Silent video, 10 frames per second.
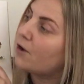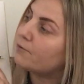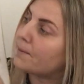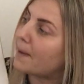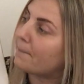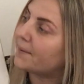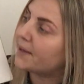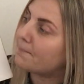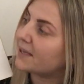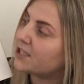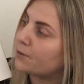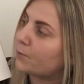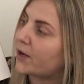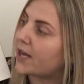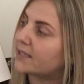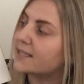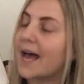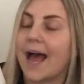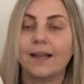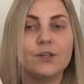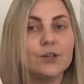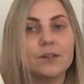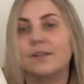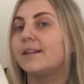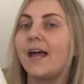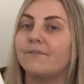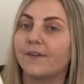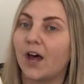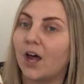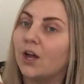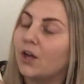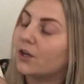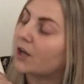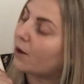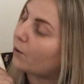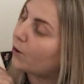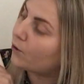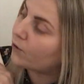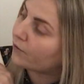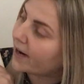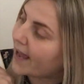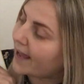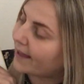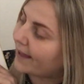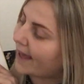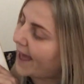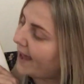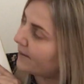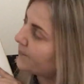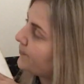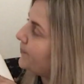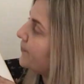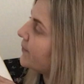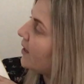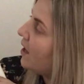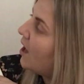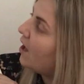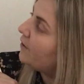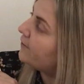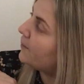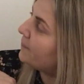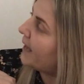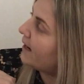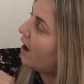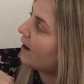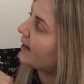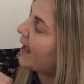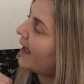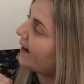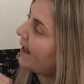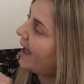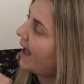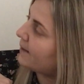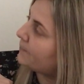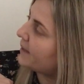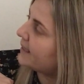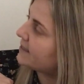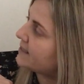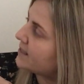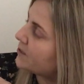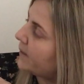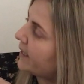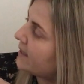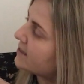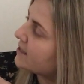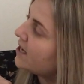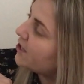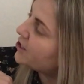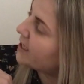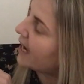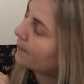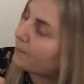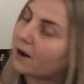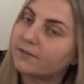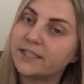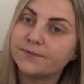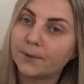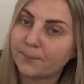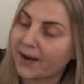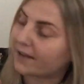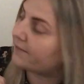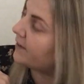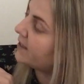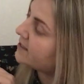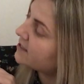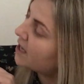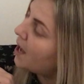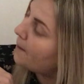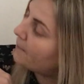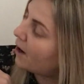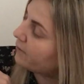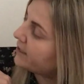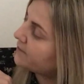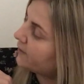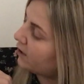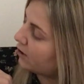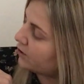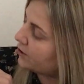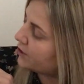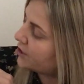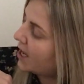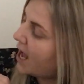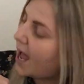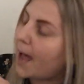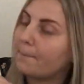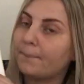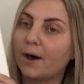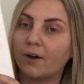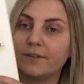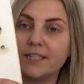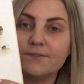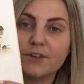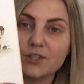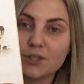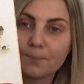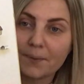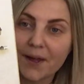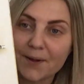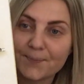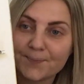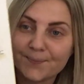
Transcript: Remember the magic words and you'll never go hungry again. From then on, Hannah had plenty to eat. She had porridge for breakfast, porridge for lunch and porridge for supper.